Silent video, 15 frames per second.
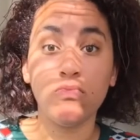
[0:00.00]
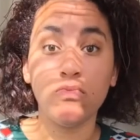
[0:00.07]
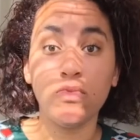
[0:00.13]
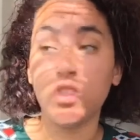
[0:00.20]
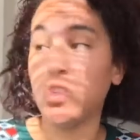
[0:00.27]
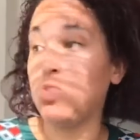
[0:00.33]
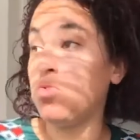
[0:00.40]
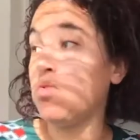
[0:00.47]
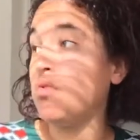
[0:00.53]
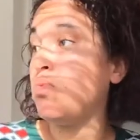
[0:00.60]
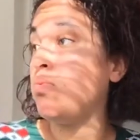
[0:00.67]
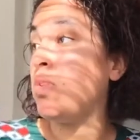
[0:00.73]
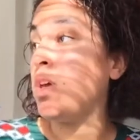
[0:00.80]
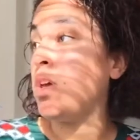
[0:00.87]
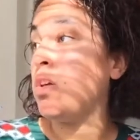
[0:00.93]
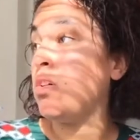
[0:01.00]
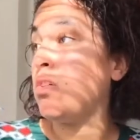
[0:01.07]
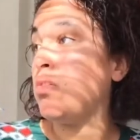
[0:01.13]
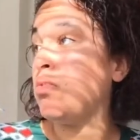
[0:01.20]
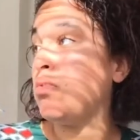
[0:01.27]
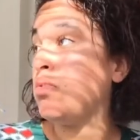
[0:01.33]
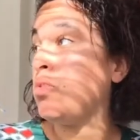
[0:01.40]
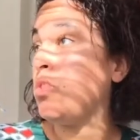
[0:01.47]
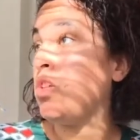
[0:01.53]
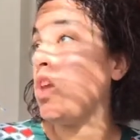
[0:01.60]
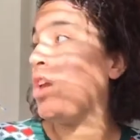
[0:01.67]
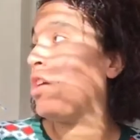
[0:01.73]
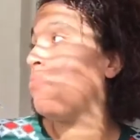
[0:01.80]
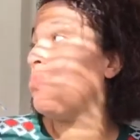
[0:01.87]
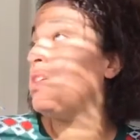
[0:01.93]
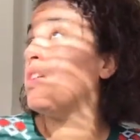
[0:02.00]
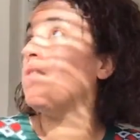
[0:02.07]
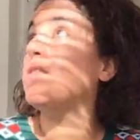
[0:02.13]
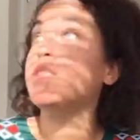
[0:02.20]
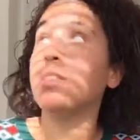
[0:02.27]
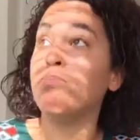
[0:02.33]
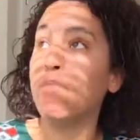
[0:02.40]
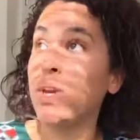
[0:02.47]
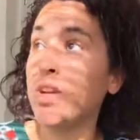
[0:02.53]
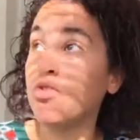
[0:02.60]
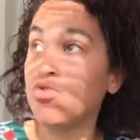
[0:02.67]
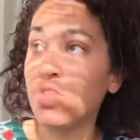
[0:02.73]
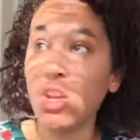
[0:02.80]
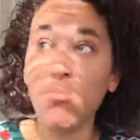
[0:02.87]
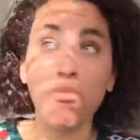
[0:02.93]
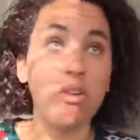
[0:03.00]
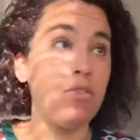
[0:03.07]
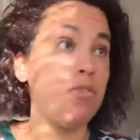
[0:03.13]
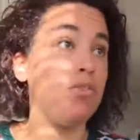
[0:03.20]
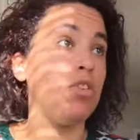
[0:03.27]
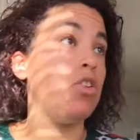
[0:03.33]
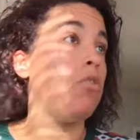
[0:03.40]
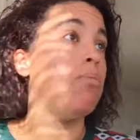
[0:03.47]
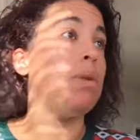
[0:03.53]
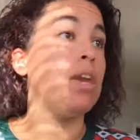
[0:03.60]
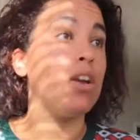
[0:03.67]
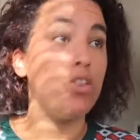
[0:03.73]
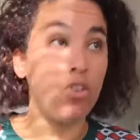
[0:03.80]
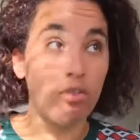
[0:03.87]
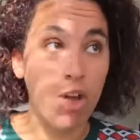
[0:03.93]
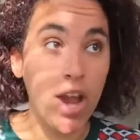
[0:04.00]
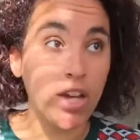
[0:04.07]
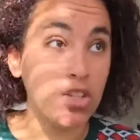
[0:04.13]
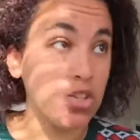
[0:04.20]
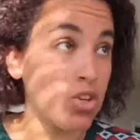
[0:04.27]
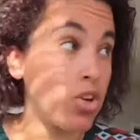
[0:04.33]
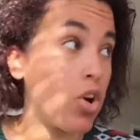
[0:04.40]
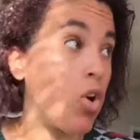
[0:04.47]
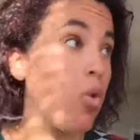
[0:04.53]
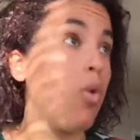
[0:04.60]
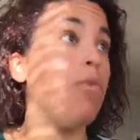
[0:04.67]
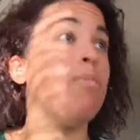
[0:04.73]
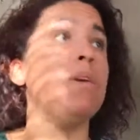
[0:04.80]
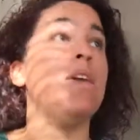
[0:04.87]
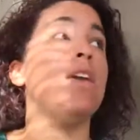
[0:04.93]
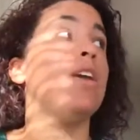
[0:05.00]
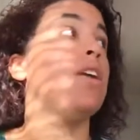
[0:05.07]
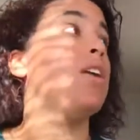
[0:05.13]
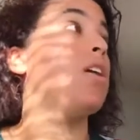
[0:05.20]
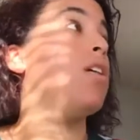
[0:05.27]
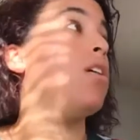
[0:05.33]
to, it could be as a big dream of, being a director or being